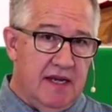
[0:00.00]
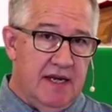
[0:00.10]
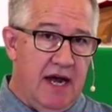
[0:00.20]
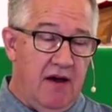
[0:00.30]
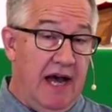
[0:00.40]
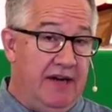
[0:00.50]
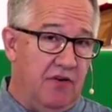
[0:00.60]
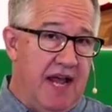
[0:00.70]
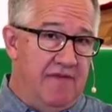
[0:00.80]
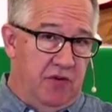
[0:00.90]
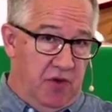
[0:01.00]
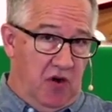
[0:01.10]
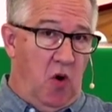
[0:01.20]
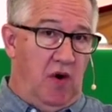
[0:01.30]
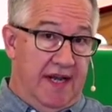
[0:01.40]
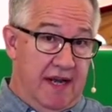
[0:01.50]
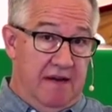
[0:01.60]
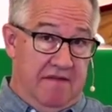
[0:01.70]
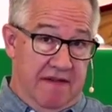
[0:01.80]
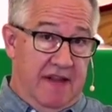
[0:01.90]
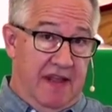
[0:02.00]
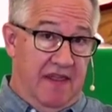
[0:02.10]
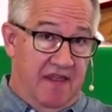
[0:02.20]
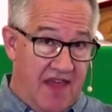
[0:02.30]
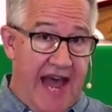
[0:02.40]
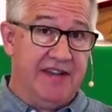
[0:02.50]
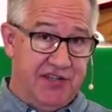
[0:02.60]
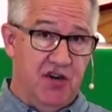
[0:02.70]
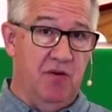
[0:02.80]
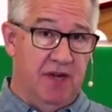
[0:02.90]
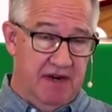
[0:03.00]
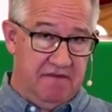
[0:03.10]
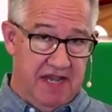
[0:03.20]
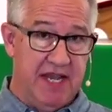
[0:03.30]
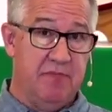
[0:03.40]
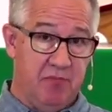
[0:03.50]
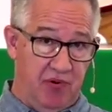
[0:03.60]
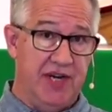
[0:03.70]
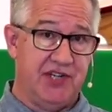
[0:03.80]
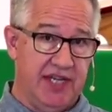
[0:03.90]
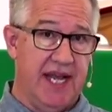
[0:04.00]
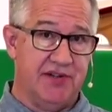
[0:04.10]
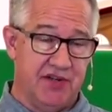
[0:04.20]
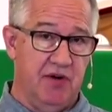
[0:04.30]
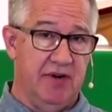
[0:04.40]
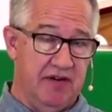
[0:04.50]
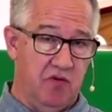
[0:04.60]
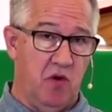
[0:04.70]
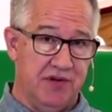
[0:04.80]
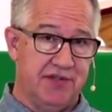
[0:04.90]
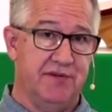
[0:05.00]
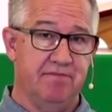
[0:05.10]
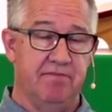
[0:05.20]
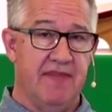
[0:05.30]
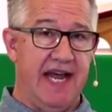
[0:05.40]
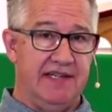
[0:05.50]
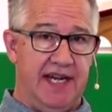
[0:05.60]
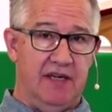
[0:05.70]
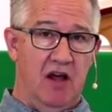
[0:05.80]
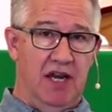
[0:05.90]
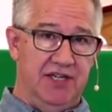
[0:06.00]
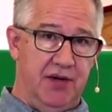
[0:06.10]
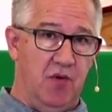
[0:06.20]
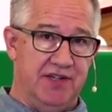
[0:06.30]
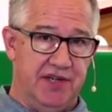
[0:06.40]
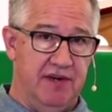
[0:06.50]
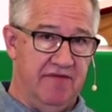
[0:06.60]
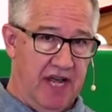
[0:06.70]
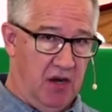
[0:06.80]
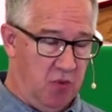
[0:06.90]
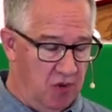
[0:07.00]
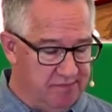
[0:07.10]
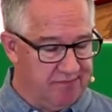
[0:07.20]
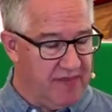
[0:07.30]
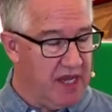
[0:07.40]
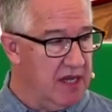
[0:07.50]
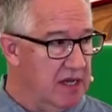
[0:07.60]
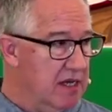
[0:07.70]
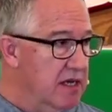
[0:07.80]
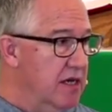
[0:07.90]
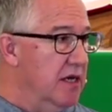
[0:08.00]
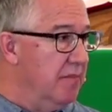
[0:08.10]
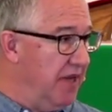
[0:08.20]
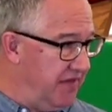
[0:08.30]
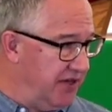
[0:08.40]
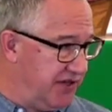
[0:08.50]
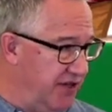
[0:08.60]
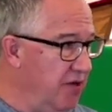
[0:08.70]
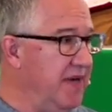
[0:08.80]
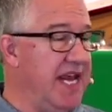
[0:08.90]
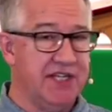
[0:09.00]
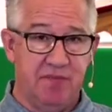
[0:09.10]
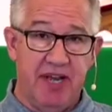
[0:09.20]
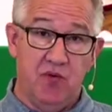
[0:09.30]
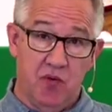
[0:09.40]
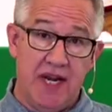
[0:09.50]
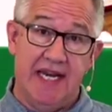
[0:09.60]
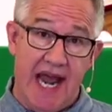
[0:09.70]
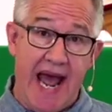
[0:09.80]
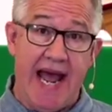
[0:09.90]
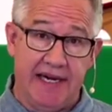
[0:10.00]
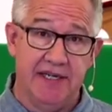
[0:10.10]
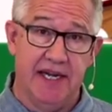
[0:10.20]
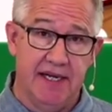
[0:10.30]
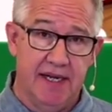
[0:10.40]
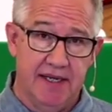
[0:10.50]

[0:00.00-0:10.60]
Now, I don't have a recording of that sermon, of him preaching that sermon. Of course, that technology wasn't available. But the sermon has been reenacted.